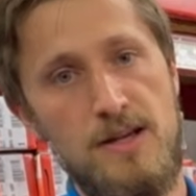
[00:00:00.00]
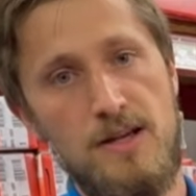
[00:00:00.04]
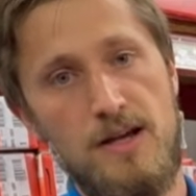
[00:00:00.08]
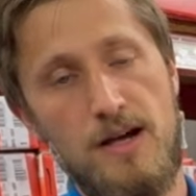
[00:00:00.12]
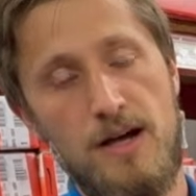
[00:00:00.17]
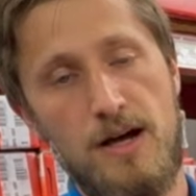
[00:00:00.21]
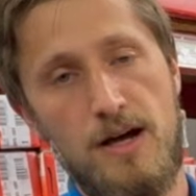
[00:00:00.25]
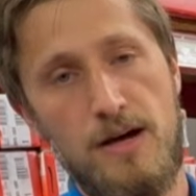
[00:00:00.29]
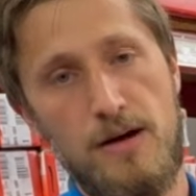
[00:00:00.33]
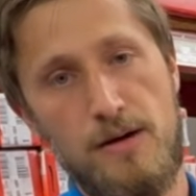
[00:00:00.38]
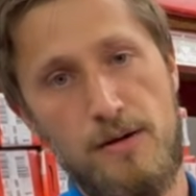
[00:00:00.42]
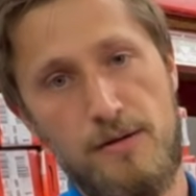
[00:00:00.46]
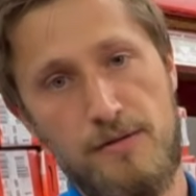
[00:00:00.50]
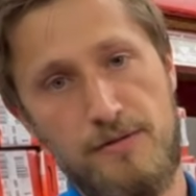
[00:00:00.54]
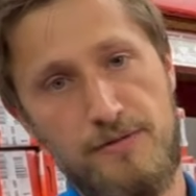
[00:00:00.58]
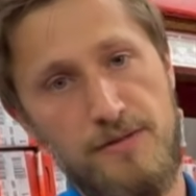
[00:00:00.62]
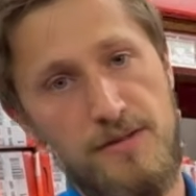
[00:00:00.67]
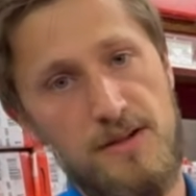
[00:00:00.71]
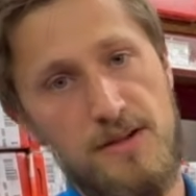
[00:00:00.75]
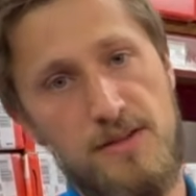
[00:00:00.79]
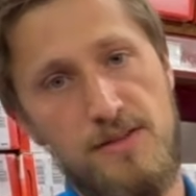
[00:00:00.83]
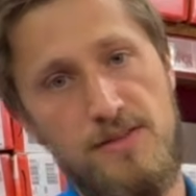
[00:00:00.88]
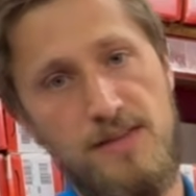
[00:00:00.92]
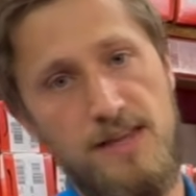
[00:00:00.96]
of
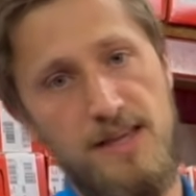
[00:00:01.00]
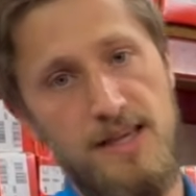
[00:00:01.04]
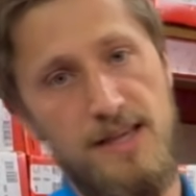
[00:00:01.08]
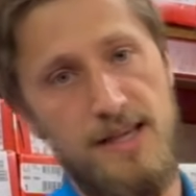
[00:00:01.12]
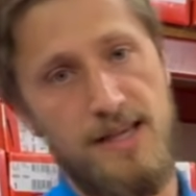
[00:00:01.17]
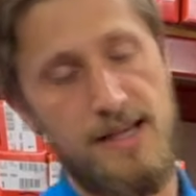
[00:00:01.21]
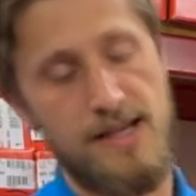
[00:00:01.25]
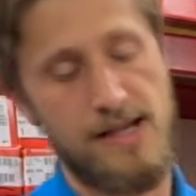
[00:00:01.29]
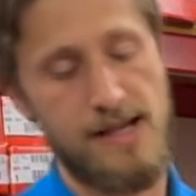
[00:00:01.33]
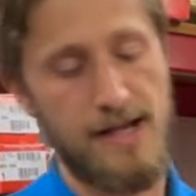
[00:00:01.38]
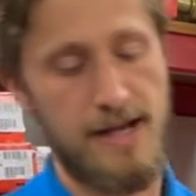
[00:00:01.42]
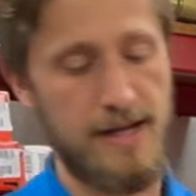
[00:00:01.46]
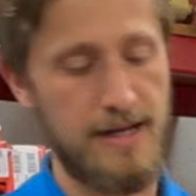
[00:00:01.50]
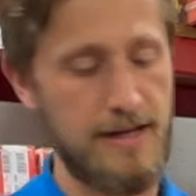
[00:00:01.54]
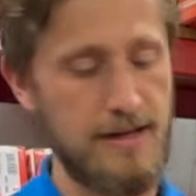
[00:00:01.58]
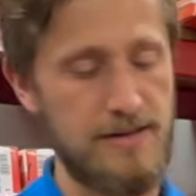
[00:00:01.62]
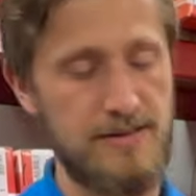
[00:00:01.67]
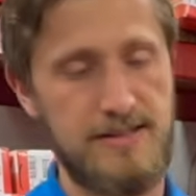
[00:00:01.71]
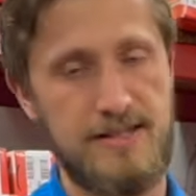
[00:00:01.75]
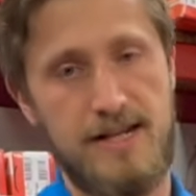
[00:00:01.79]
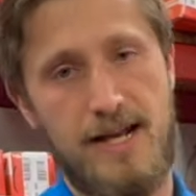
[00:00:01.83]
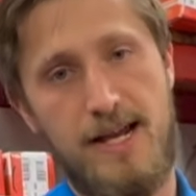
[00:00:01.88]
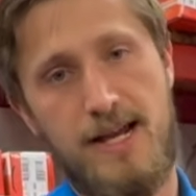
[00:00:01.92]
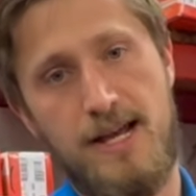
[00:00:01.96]
the
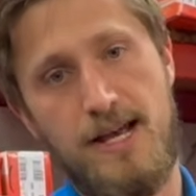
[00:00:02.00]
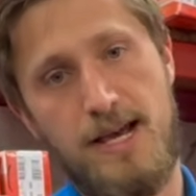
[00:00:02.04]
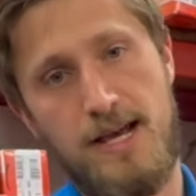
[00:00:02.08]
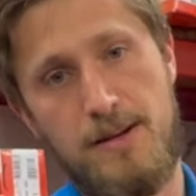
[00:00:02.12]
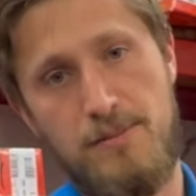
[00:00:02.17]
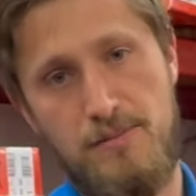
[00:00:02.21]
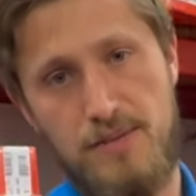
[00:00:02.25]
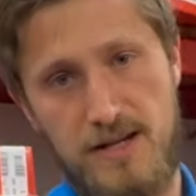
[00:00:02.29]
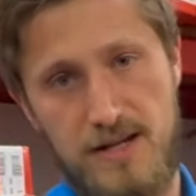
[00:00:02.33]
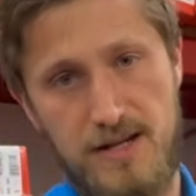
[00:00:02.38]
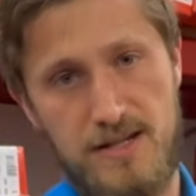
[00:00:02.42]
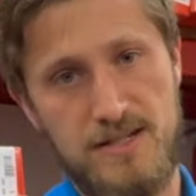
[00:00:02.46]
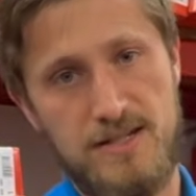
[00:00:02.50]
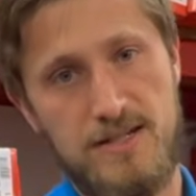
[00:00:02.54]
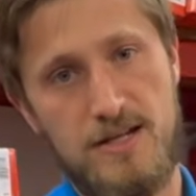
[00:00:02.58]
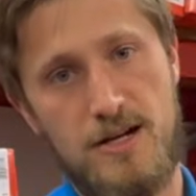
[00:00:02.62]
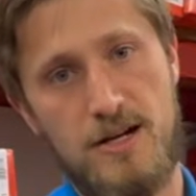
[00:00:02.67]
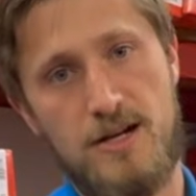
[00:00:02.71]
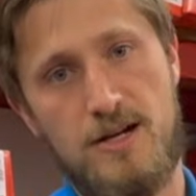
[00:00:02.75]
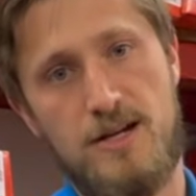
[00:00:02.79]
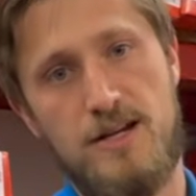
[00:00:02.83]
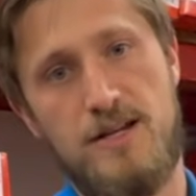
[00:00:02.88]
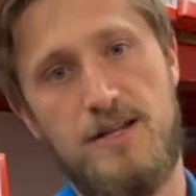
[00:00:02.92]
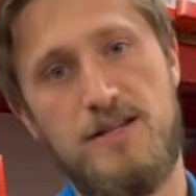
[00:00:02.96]
99B
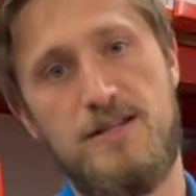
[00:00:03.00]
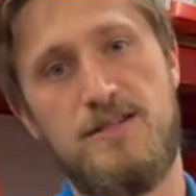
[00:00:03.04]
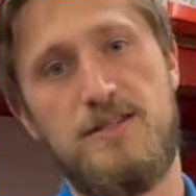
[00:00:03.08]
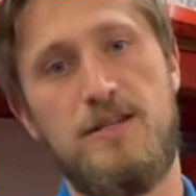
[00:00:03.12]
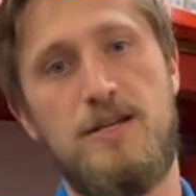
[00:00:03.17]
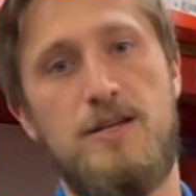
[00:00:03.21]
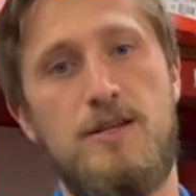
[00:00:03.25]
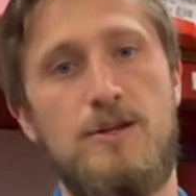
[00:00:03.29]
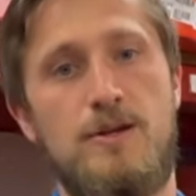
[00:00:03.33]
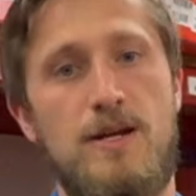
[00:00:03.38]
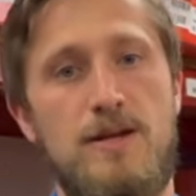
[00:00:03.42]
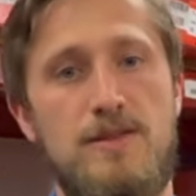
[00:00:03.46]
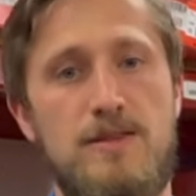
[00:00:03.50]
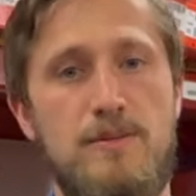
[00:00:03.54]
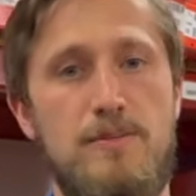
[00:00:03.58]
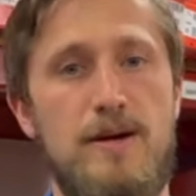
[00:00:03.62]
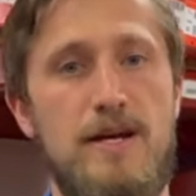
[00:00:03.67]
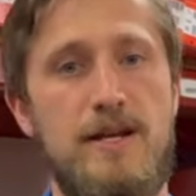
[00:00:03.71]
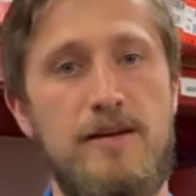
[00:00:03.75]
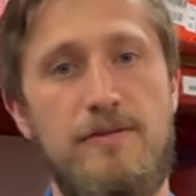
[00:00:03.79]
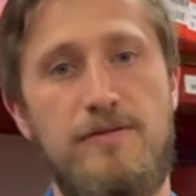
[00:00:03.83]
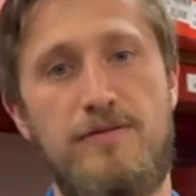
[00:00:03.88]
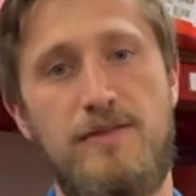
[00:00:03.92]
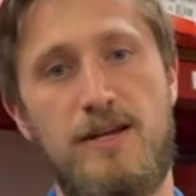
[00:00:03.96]
series. You get the
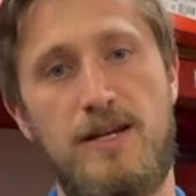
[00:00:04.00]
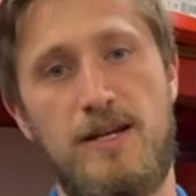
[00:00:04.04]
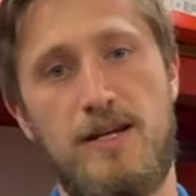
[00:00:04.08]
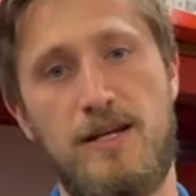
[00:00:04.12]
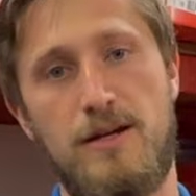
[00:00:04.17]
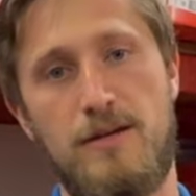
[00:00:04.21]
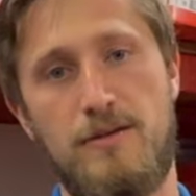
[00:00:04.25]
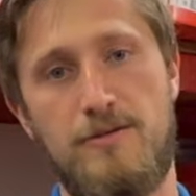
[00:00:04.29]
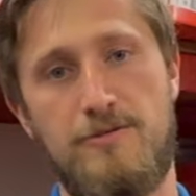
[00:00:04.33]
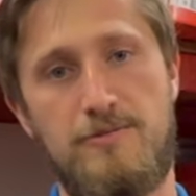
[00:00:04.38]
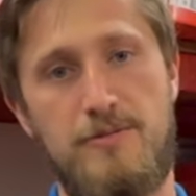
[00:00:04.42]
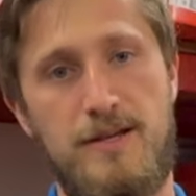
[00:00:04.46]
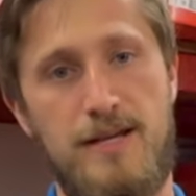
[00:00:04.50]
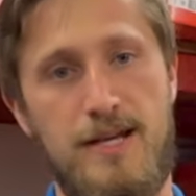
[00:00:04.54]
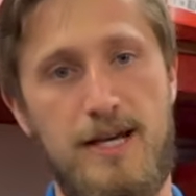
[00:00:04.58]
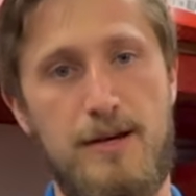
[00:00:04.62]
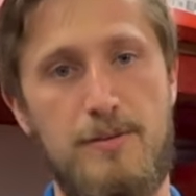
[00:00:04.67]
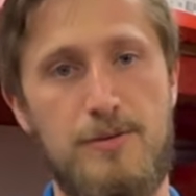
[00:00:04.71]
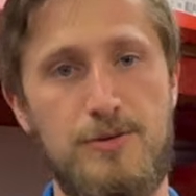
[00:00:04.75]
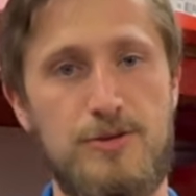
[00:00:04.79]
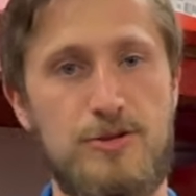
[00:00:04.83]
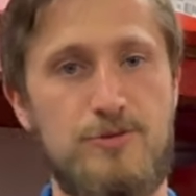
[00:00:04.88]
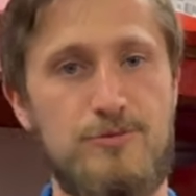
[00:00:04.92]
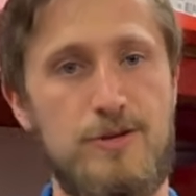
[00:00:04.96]
benefit of being
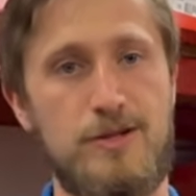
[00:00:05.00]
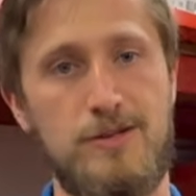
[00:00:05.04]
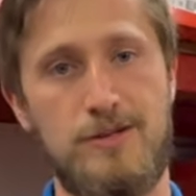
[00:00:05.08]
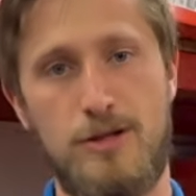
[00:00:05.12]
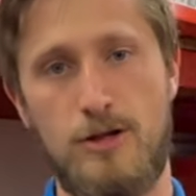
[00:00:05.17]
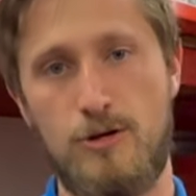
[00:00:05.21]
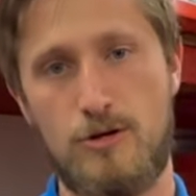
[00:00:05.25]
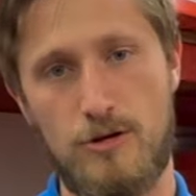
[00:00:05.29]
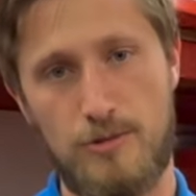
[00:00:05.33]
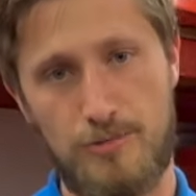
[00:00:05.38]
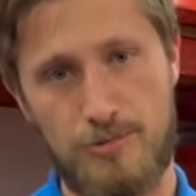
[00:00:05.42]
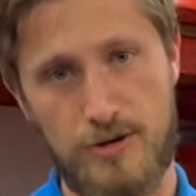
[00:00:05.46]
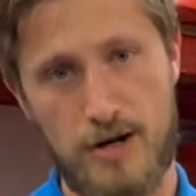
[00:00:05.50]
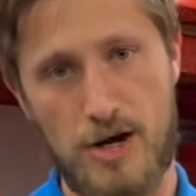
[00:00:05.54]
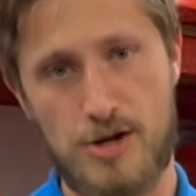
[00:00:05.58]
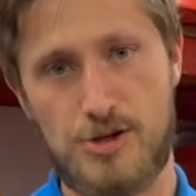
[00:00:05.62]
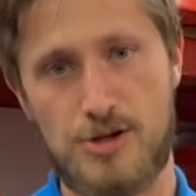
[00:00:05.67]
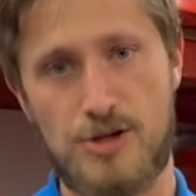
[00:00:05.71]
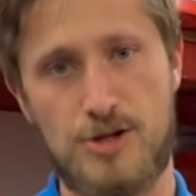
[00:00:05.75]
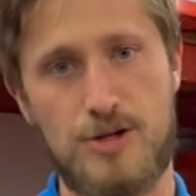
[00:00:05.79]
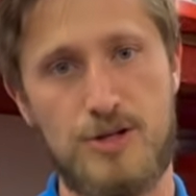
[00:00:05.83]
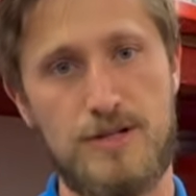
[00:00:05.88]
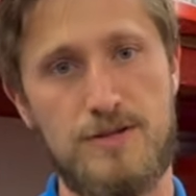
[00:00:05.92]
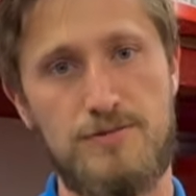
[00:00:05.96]
able to run lower
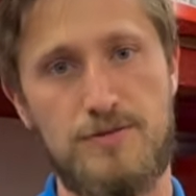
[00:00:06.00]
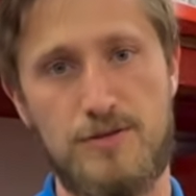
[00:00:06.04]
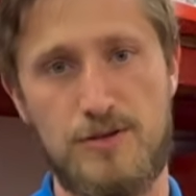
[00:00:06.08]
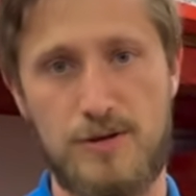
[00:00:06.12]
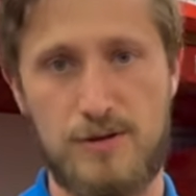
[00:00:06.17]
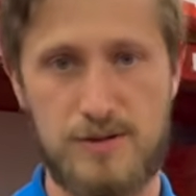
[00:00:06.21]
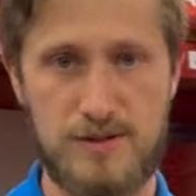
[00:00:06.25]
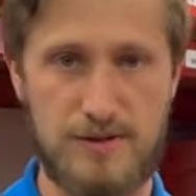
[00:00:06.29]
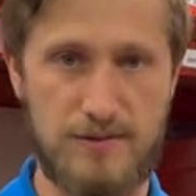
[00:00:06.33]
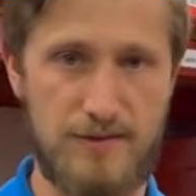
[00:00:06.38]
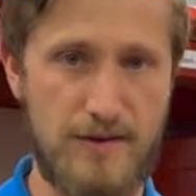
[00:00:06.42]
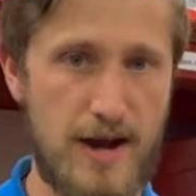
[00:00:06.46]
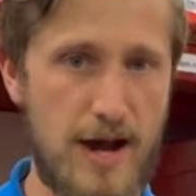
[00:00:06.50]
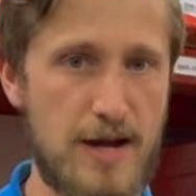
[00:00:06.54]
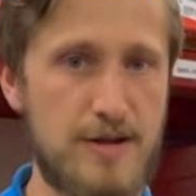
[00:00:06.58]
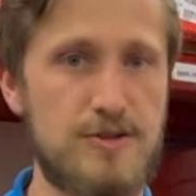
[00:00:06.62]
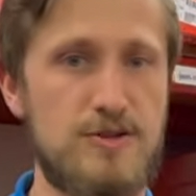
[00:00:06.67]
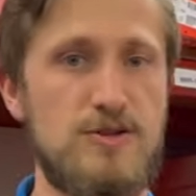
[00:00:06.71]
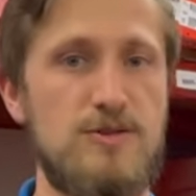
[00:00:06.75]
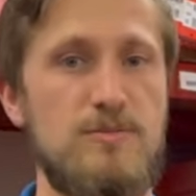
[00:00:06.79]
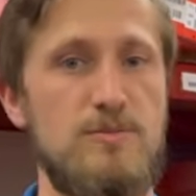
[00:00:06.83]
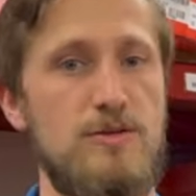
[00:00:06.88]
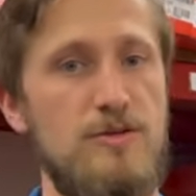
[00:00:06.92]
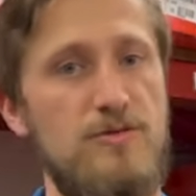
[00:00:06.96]
pressures for those
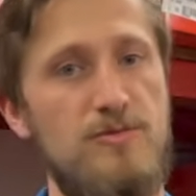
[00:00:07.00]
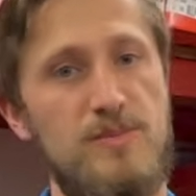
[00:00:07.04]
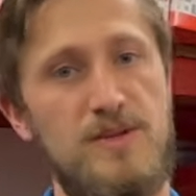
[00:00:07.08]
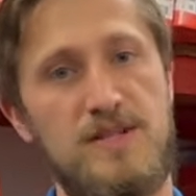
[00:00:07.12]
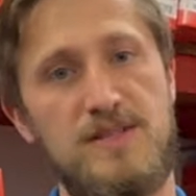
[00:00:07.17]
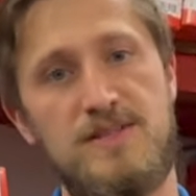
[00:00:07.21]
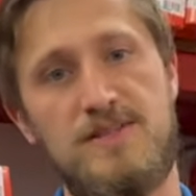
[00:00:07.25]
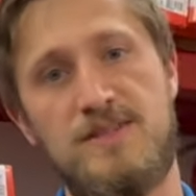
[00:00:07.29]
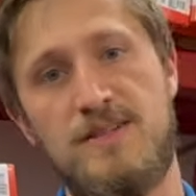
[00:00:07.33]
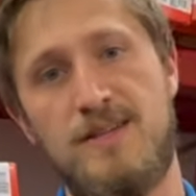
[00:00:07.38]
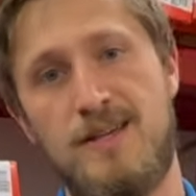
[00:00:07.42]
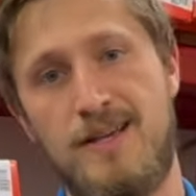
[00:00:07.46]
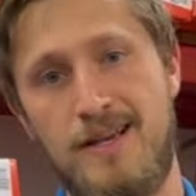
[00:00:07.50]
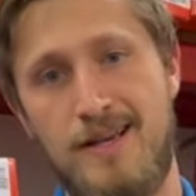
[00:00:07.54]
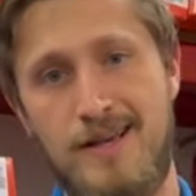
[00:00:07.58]
faster movements.